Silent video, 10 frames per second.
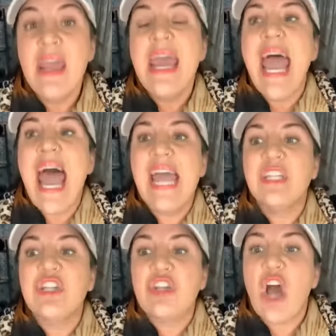And
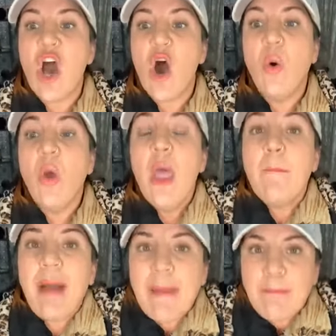so by
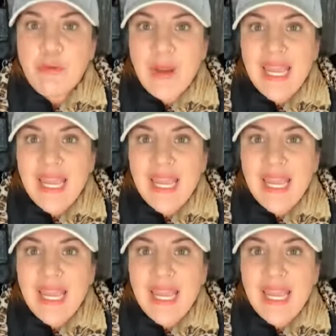bringing